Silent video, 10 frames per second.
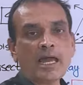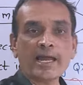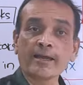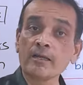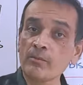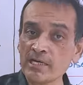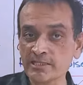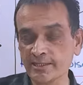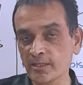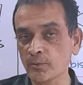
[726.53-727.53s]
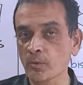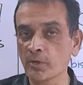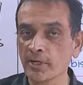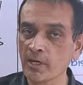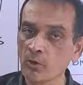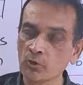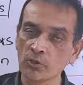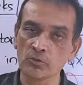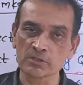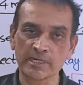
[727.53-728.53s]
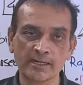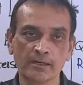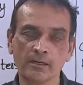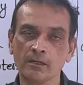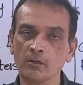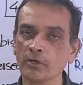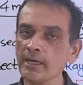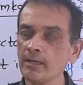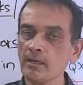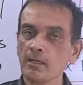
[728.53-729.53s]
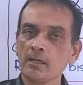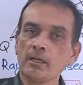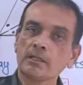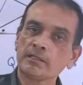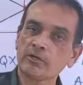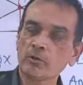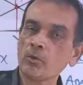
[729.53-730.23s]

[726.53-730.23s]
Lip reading: and angle bisector property. How to use that? Okay.